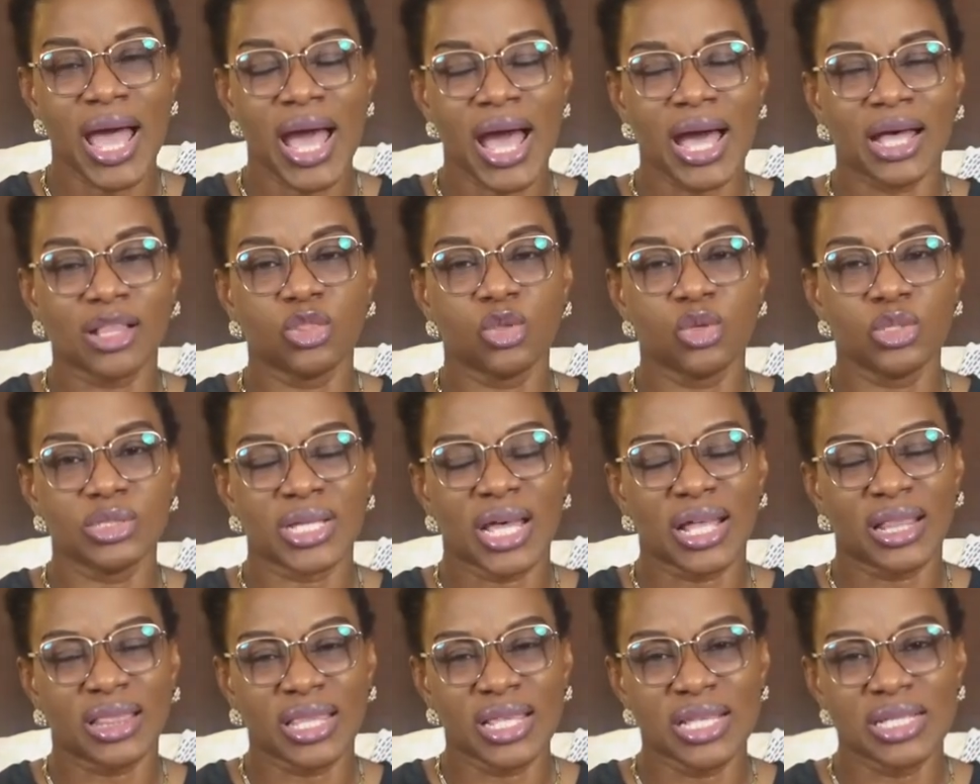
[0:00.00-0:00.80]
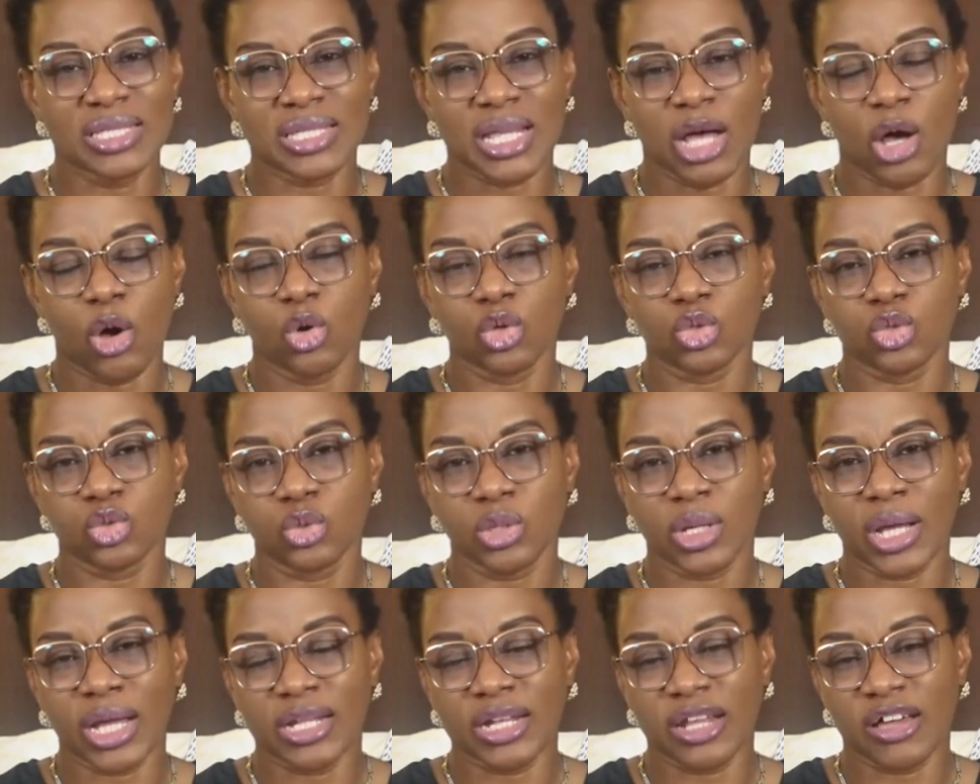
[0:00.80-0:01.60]
and those are things that also
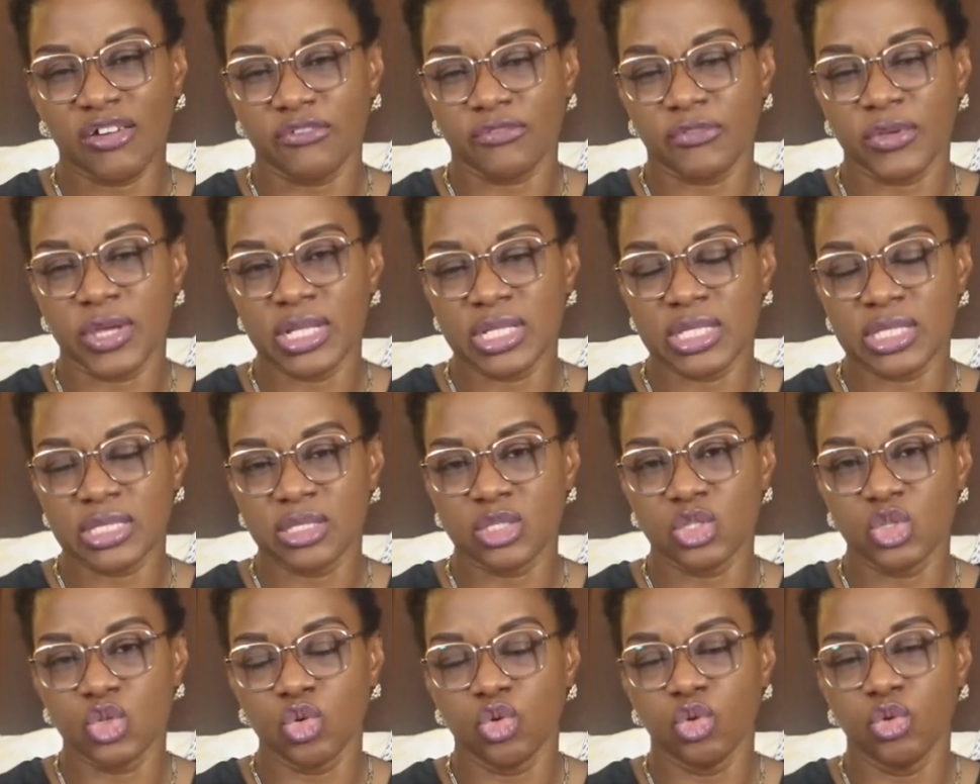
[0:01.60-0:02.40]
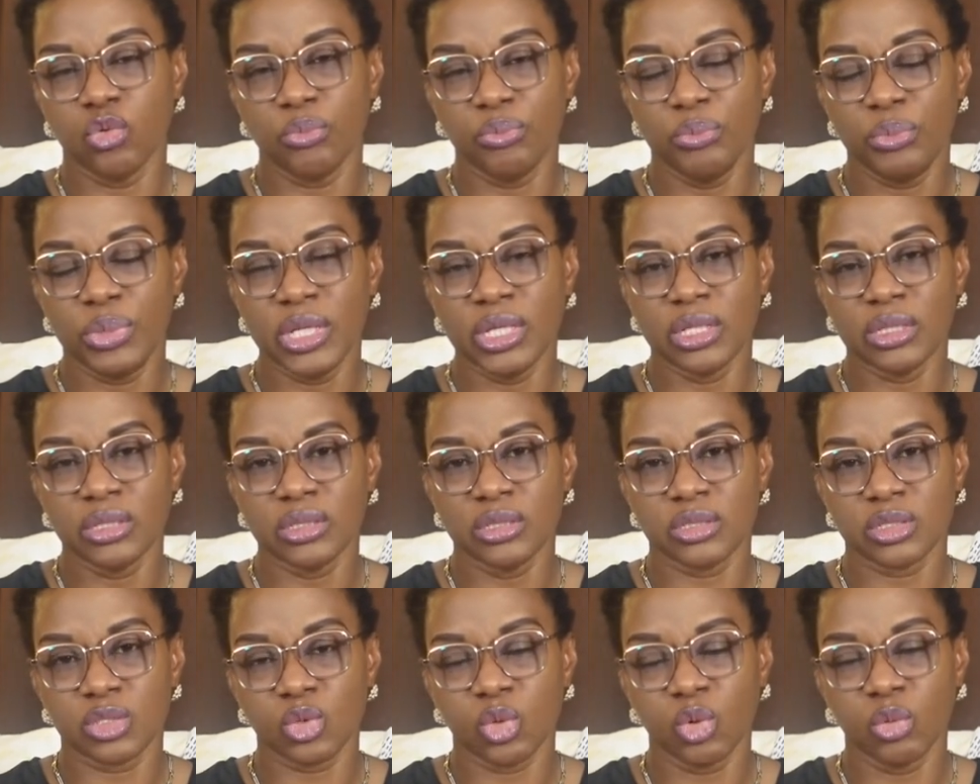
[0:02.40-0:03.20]
can affect you, being
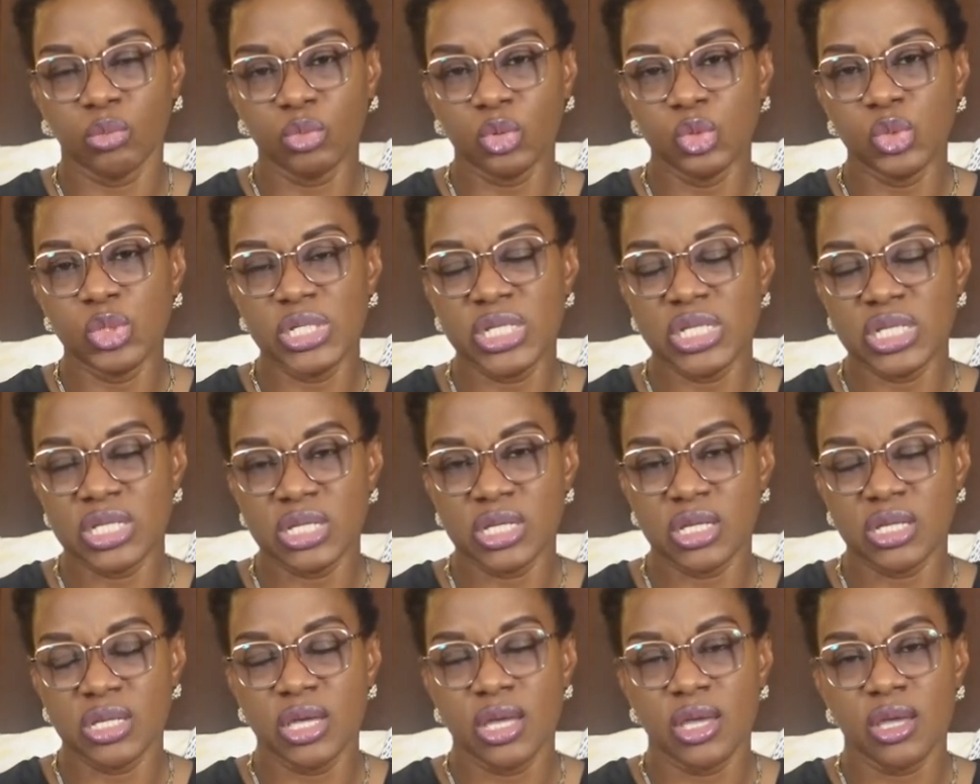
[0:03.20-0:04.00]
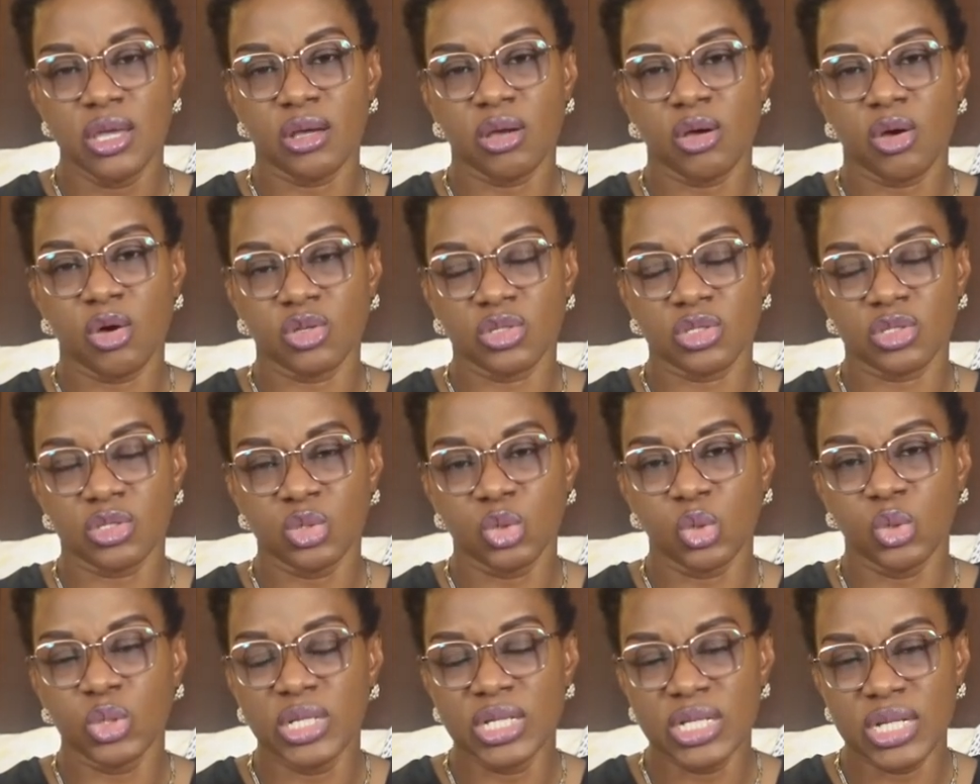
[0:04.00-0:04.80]
so moody, cause
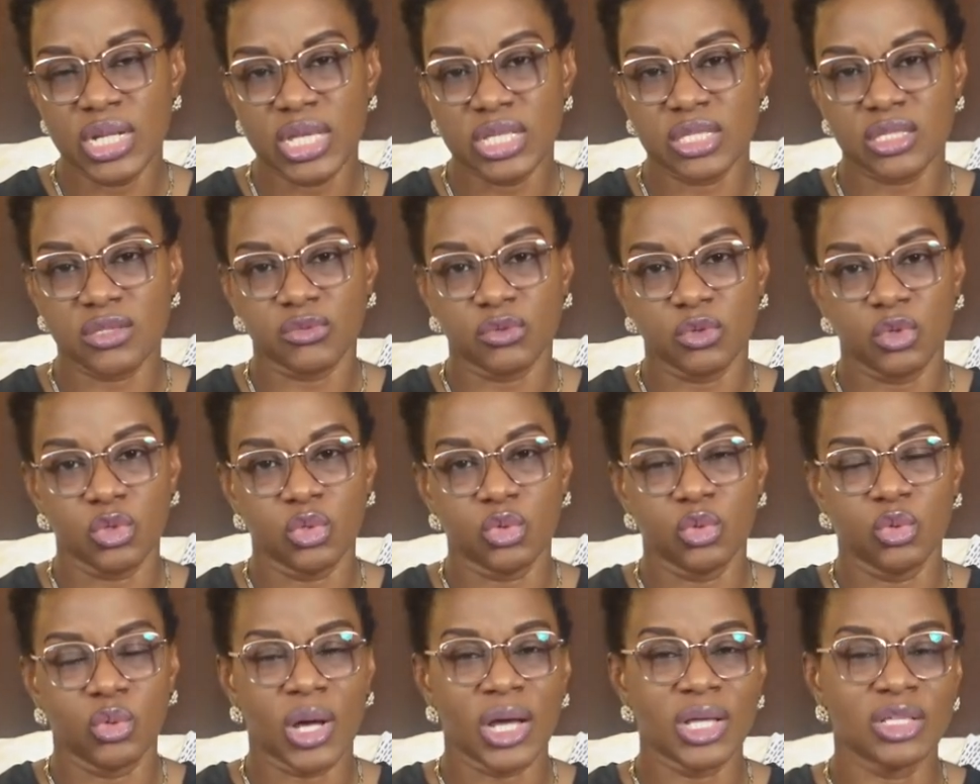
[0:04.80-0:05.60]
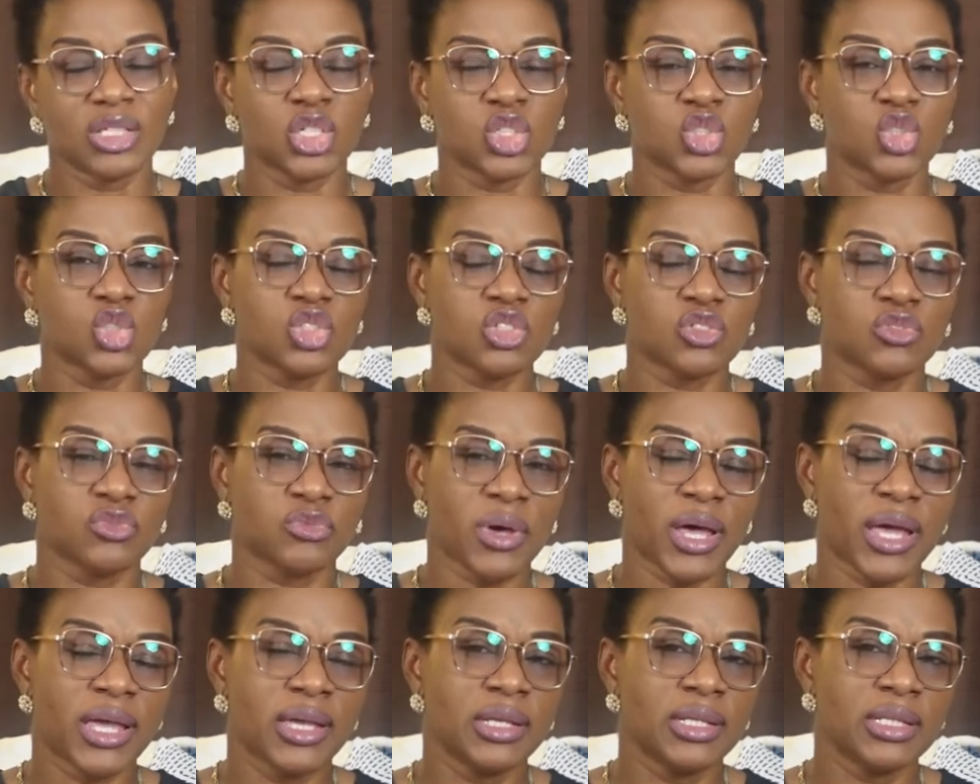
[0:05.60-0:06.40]
loneliness for you, and you're just
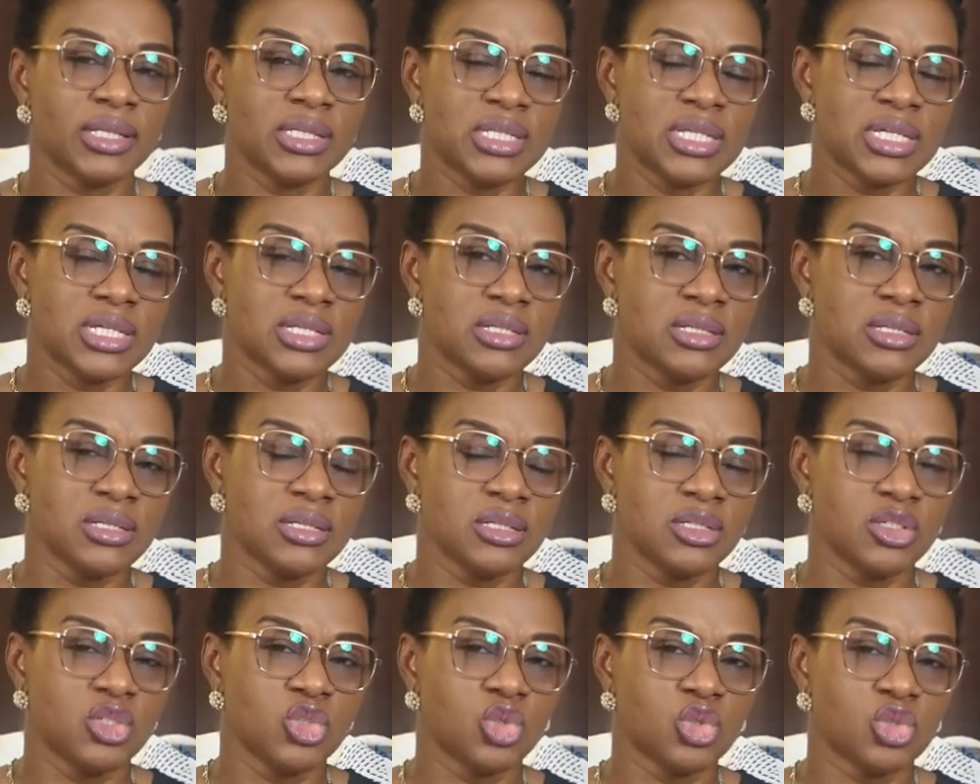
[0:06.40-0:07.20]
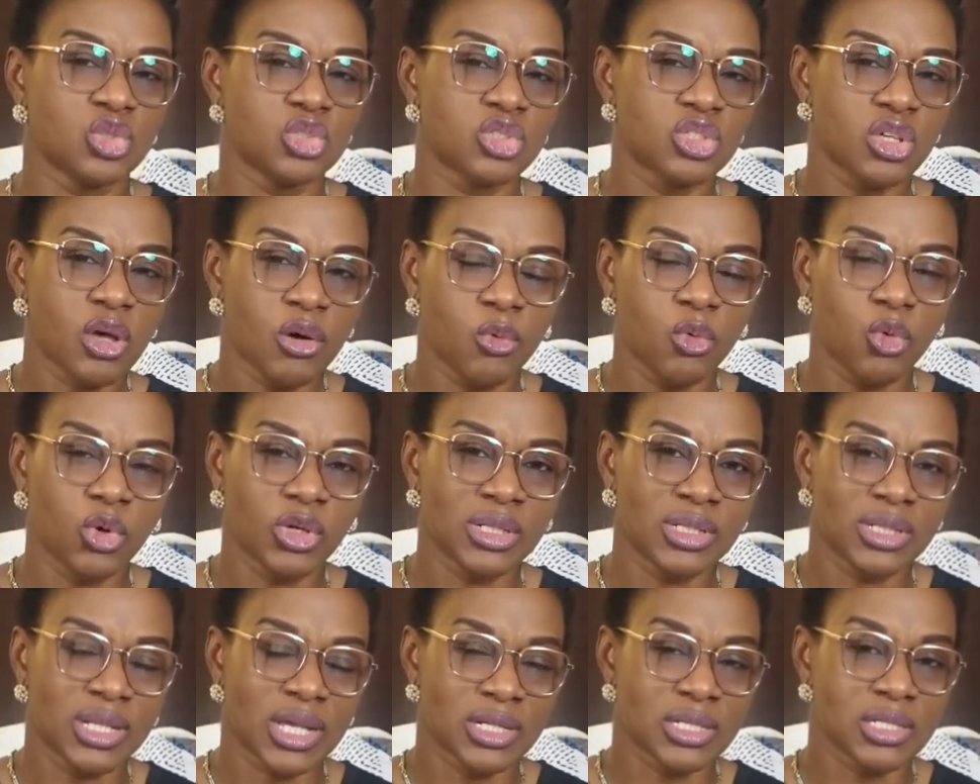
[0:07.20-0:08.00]
finding, you know,
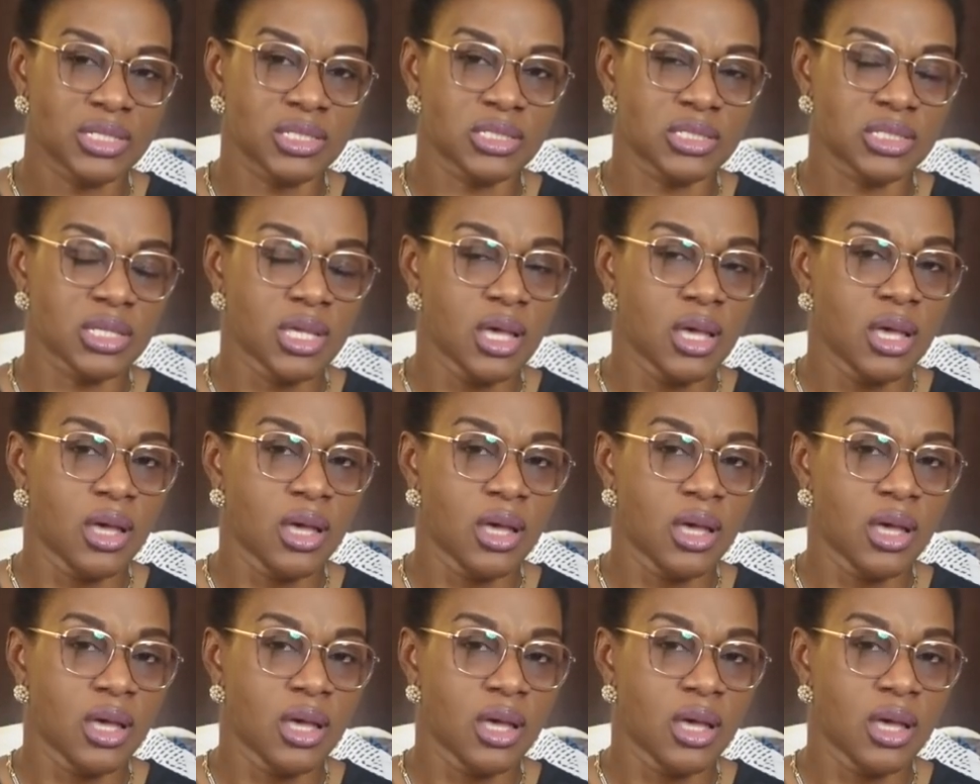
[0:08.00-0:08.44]
someone that is